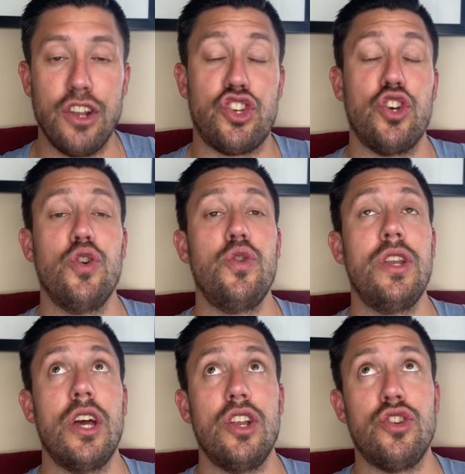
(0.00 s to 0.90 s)

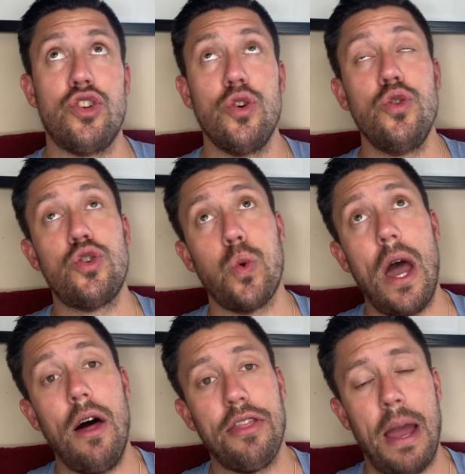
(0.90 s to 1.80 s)
June
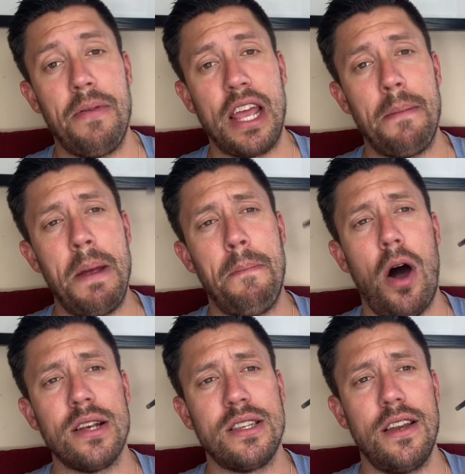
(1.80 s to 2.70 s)
12th, I think I'm in
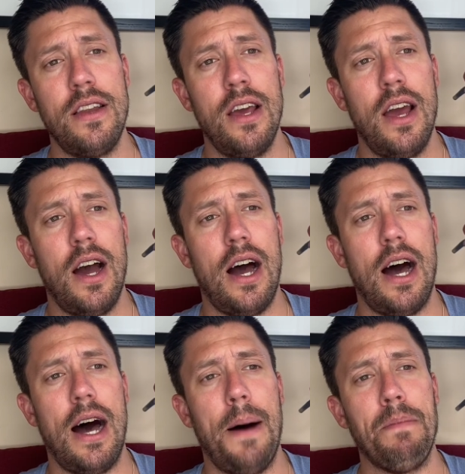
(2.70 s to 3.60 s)
Boston.
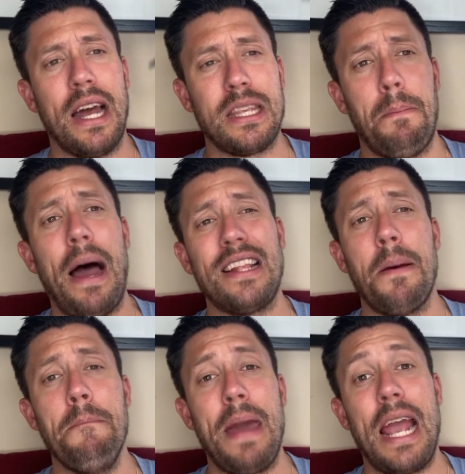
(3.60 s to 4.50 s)
That's
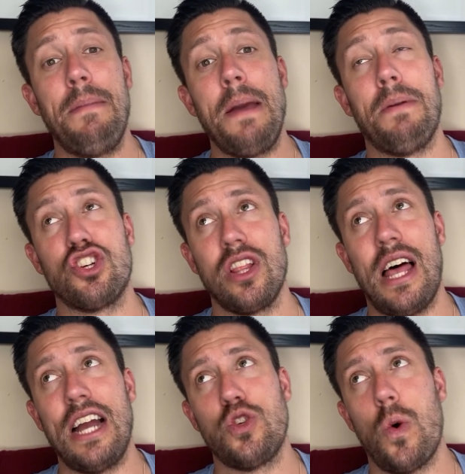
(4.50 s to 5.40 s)
a maybe, but
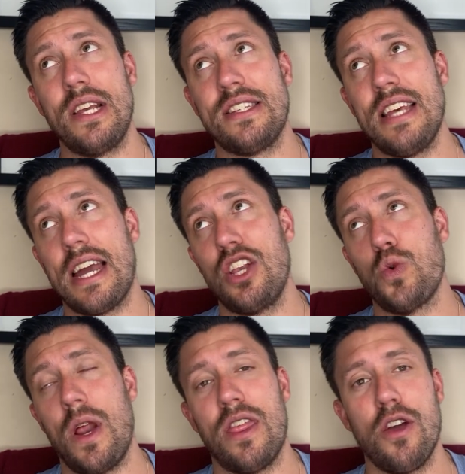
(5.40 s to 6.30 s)
July 22nd,
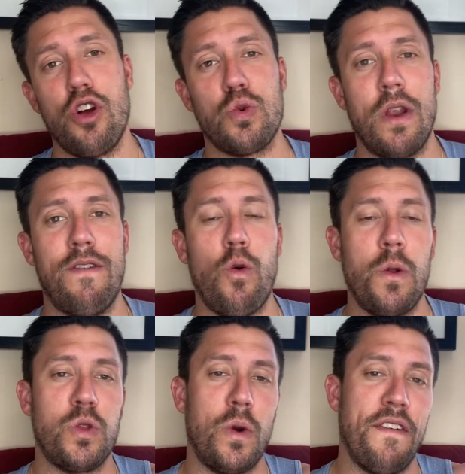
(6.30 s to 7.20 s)
23rd,
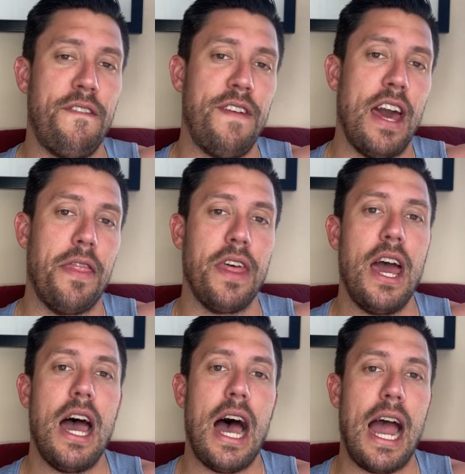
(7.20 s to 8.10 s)
24th, 25th,
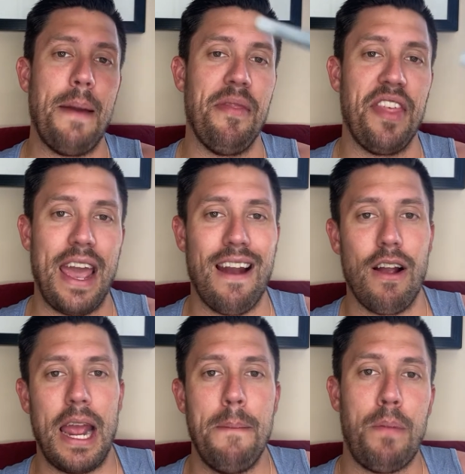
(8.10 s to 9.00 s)
I am
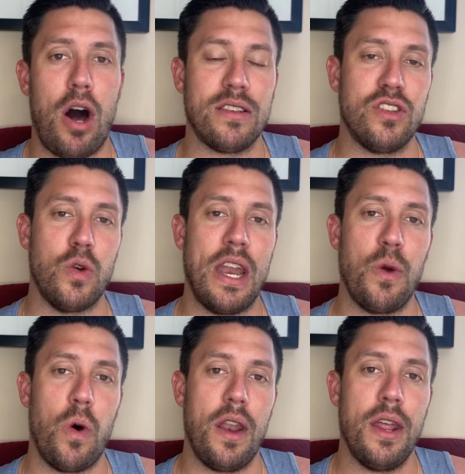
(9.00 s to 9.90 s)
there in Boston. So
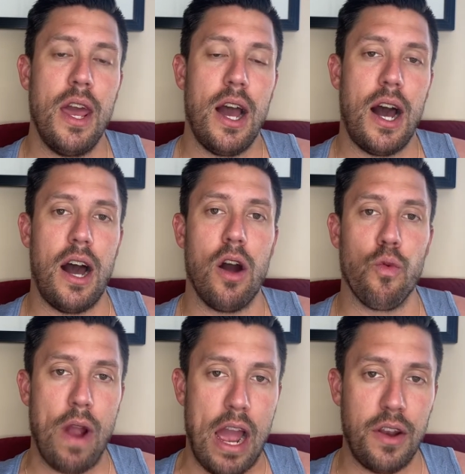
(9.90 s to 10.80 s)
anyone
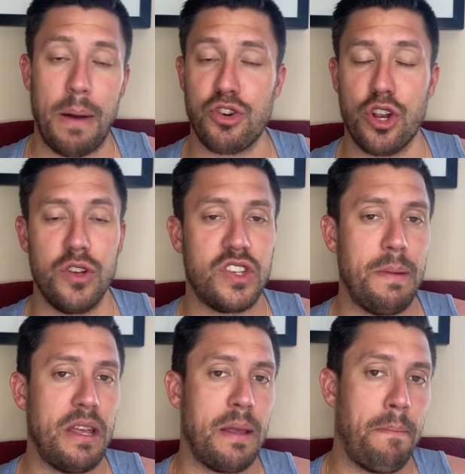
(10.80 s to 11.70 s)
around, I'm sure you'll
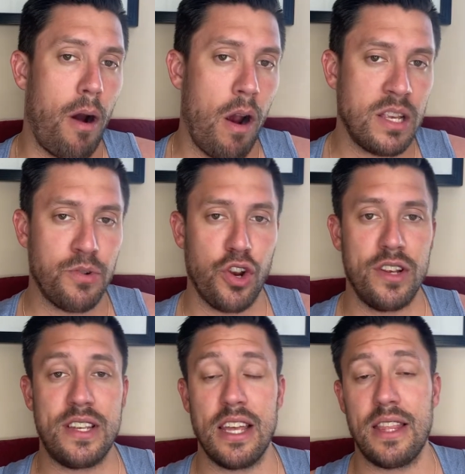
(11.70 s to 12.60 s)
see me at the bars. I'm sure
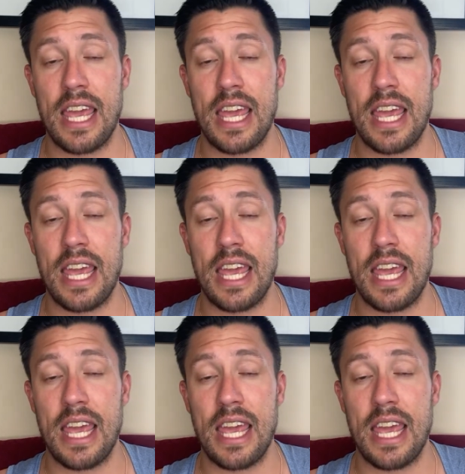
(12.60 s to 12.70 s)
you see at the